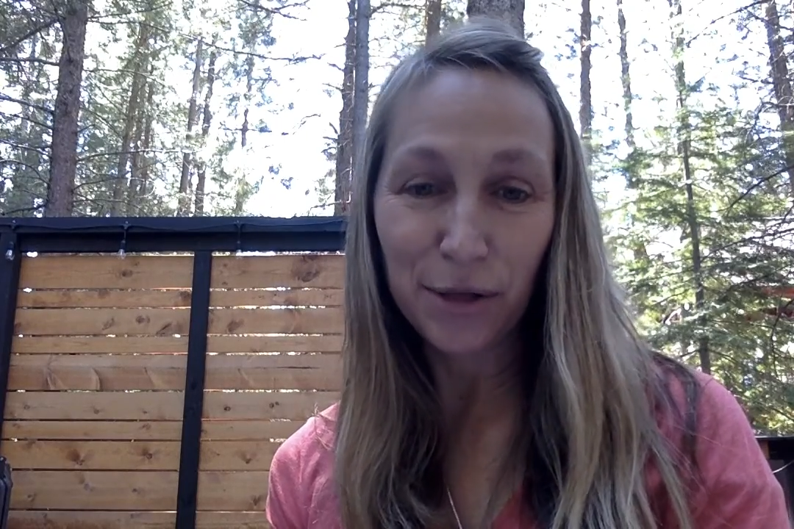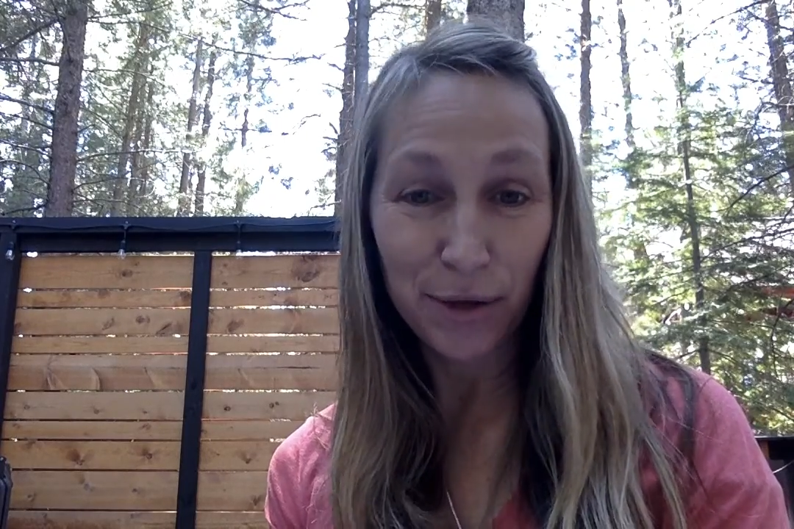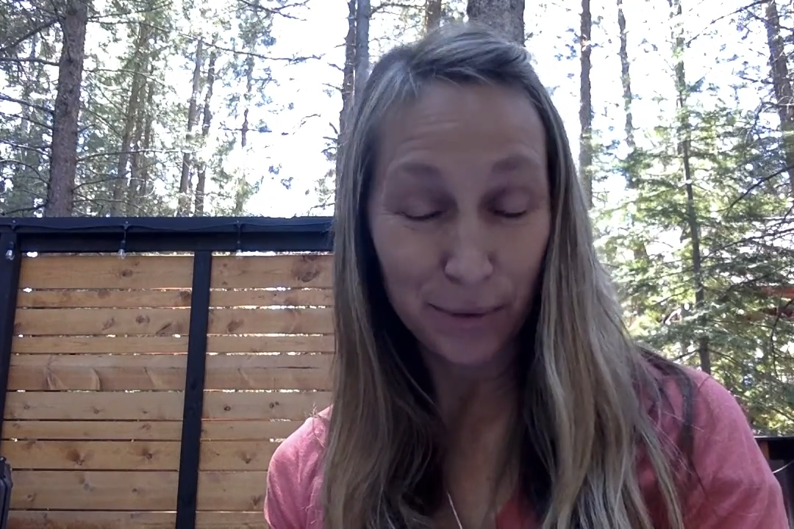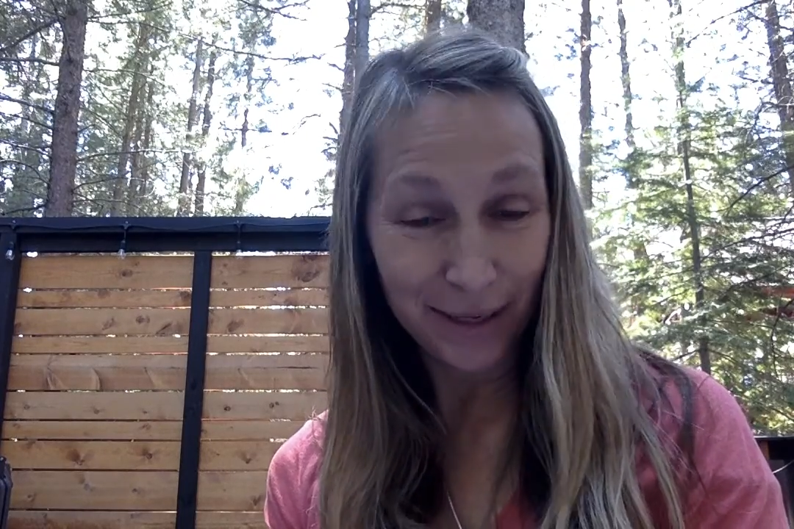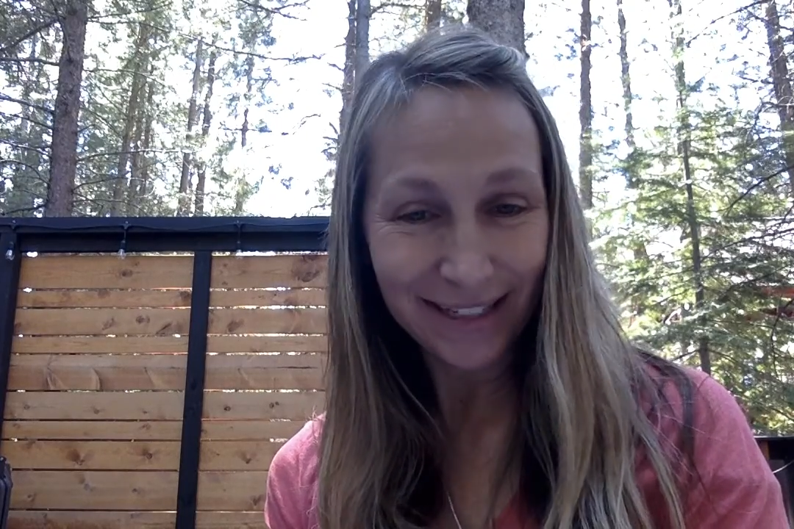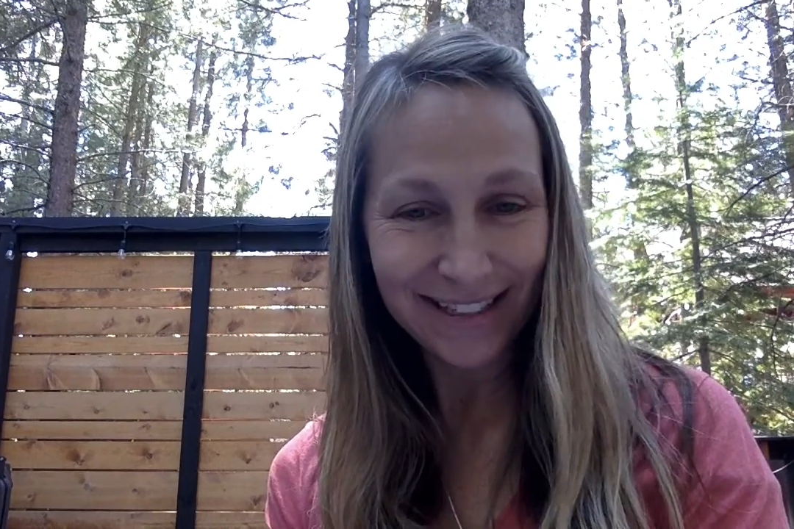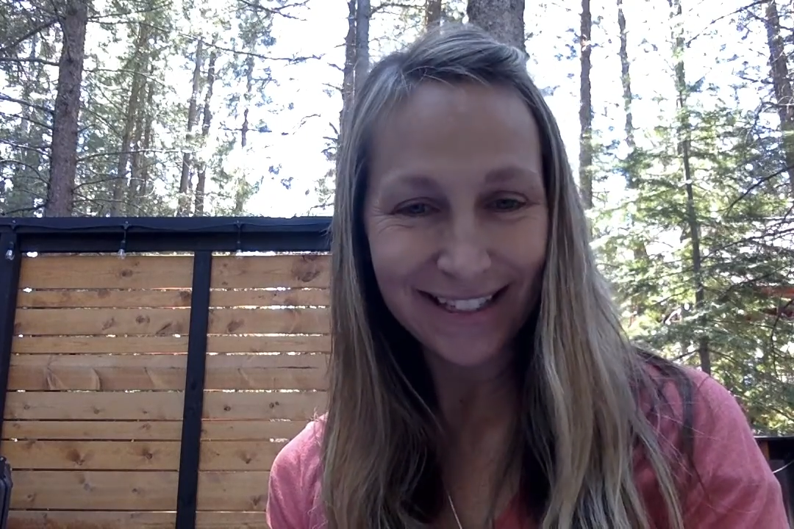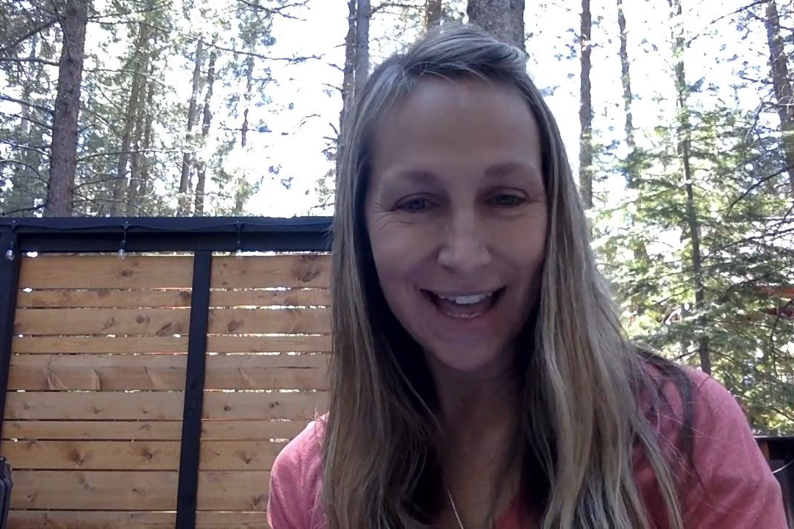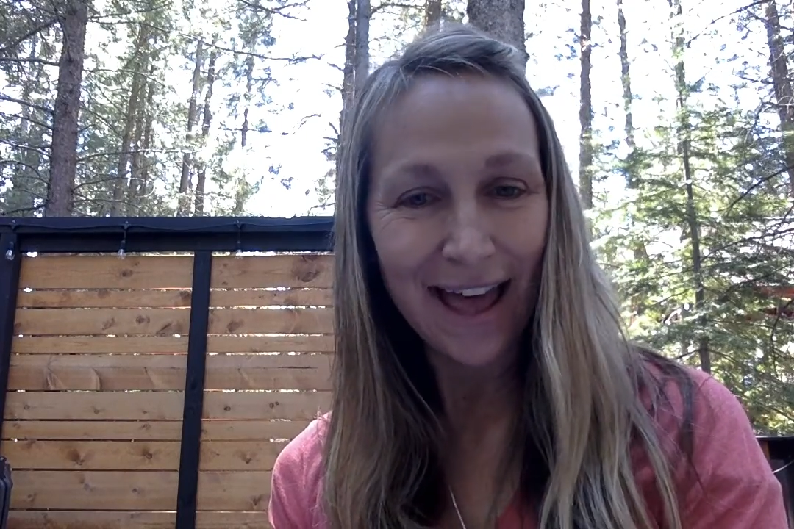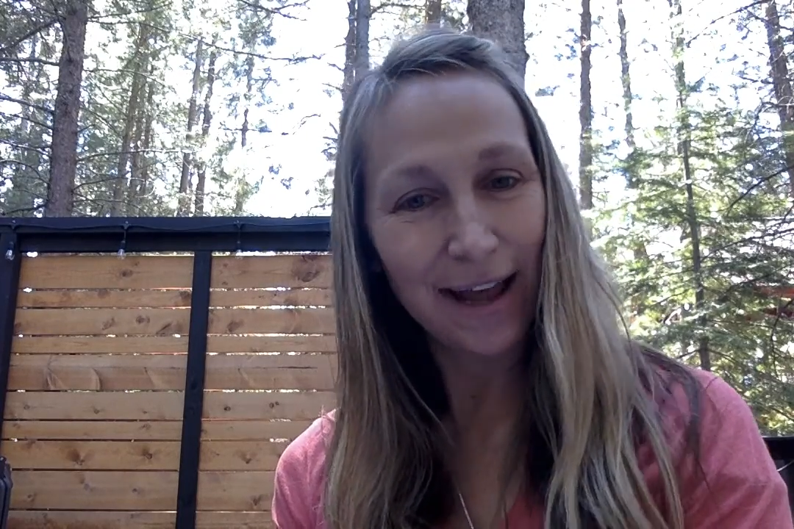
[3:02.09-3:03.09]

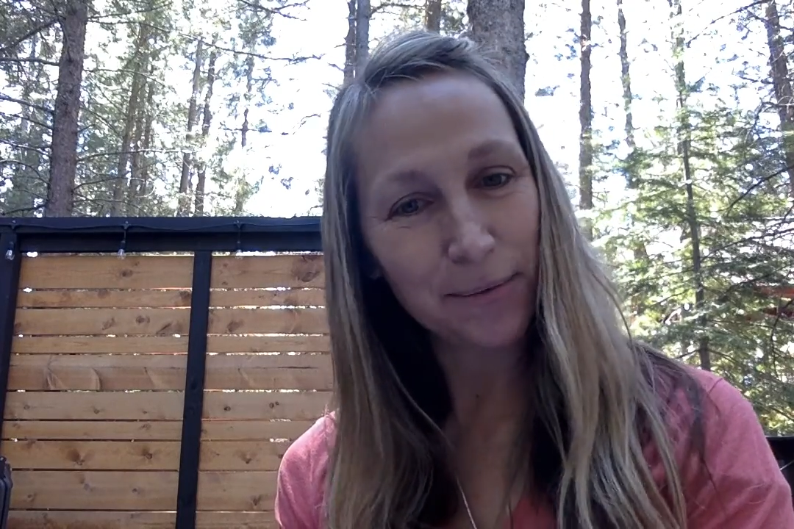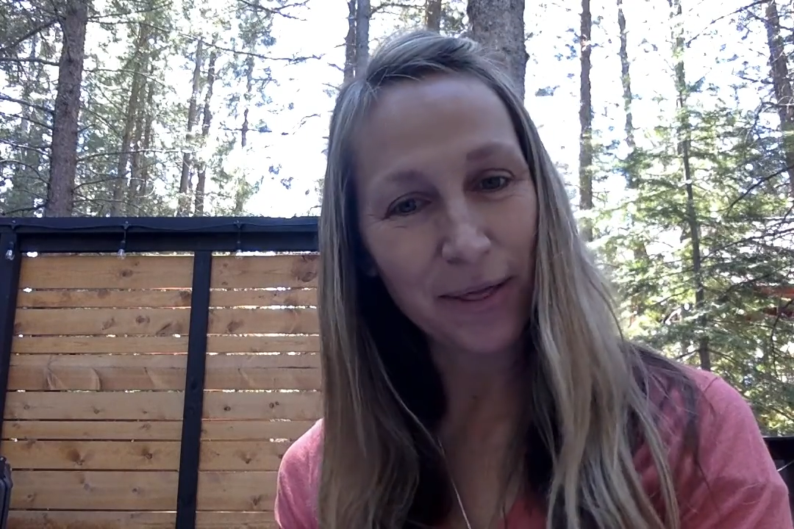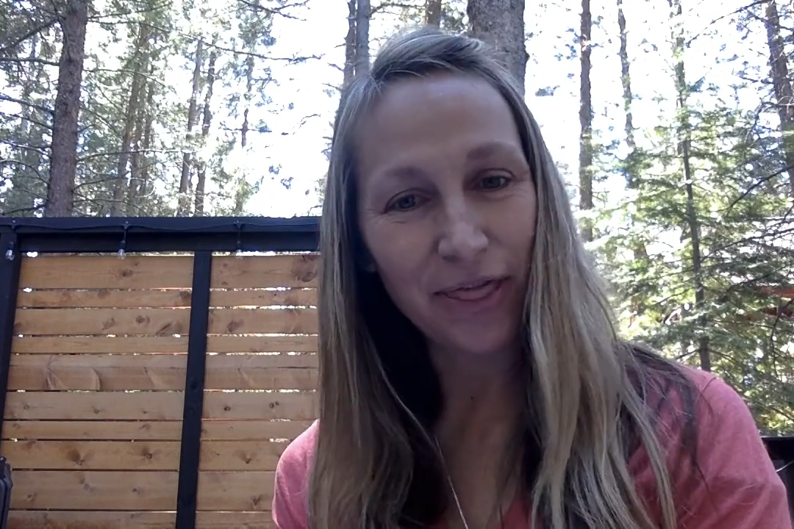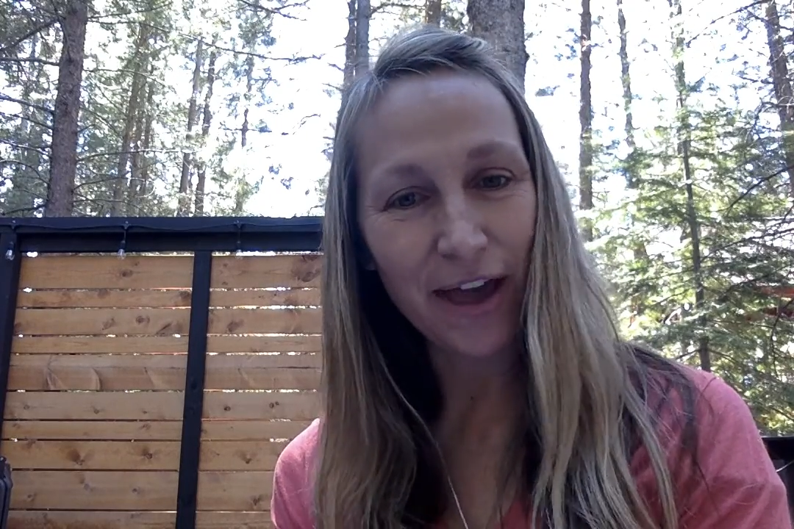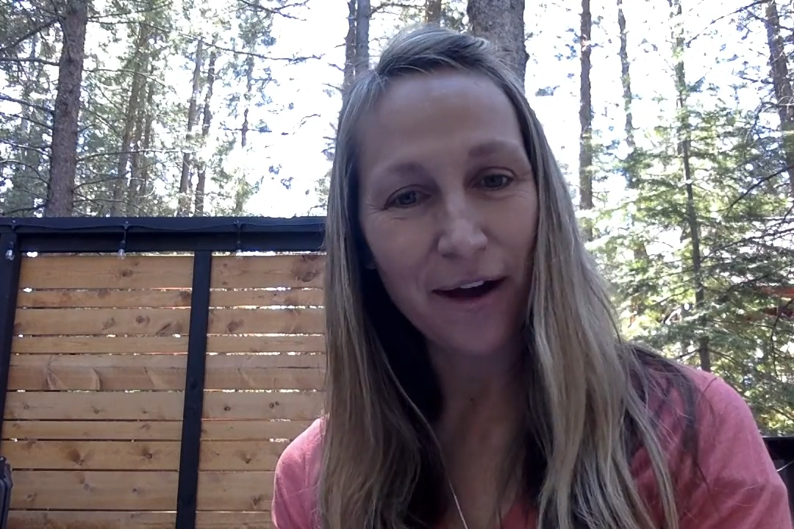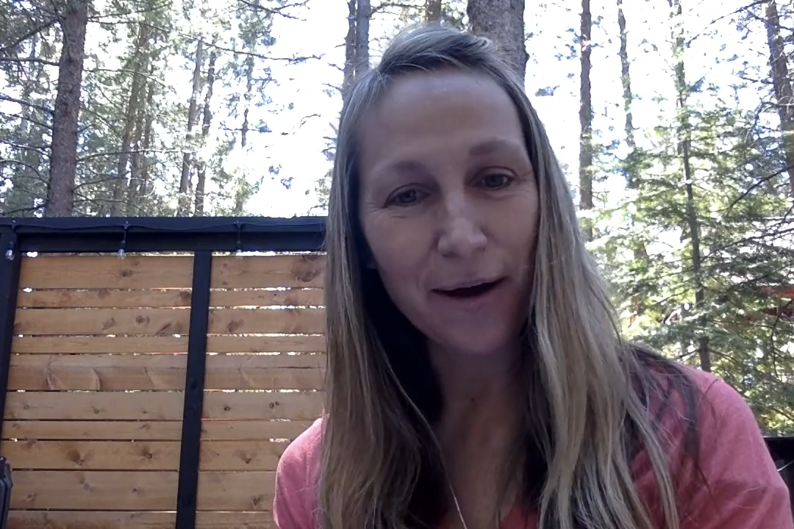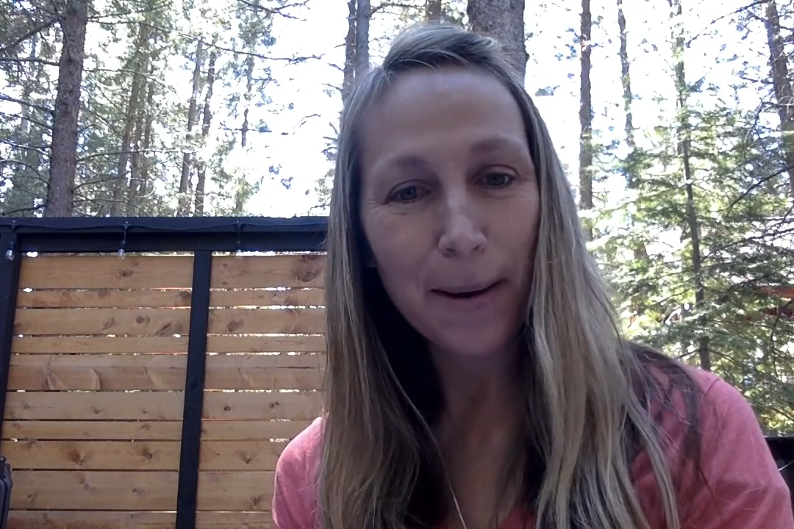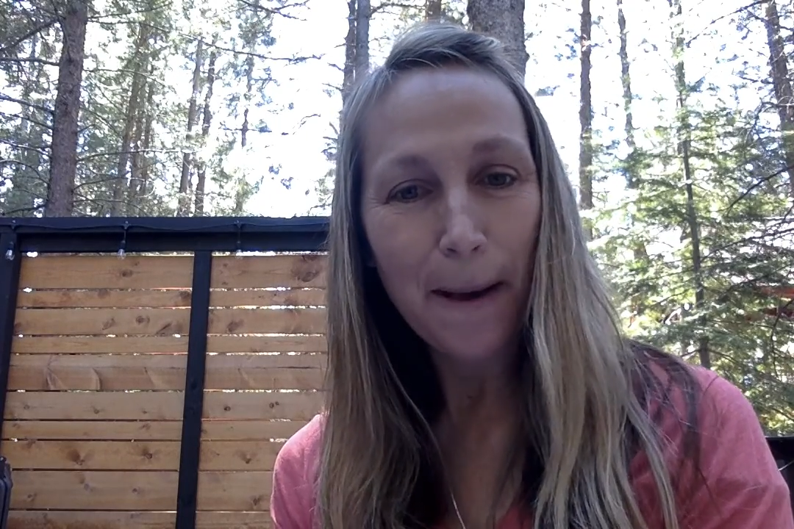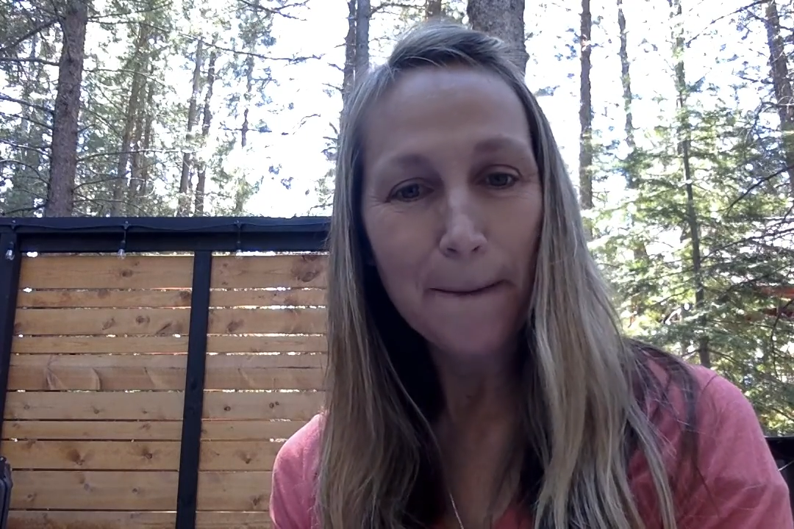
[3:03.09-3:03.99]
units and what they are,